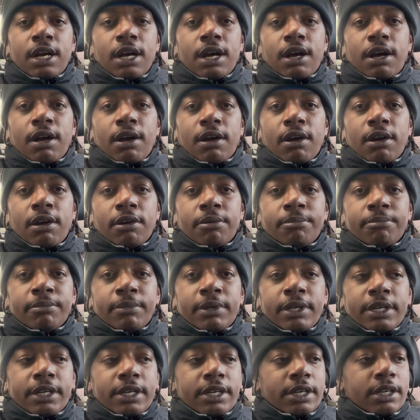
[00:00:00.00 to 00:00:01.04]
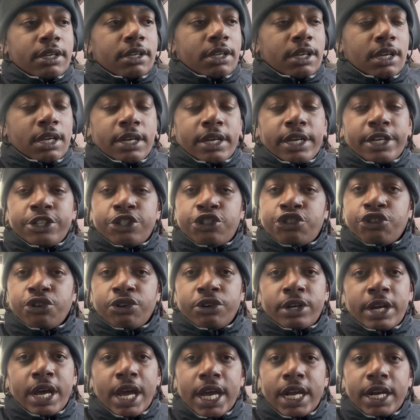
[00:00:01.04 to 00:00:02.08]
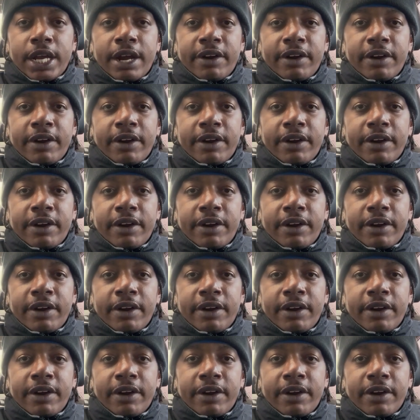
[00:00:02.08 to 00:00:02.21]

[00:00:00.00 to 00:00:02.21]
and ensure that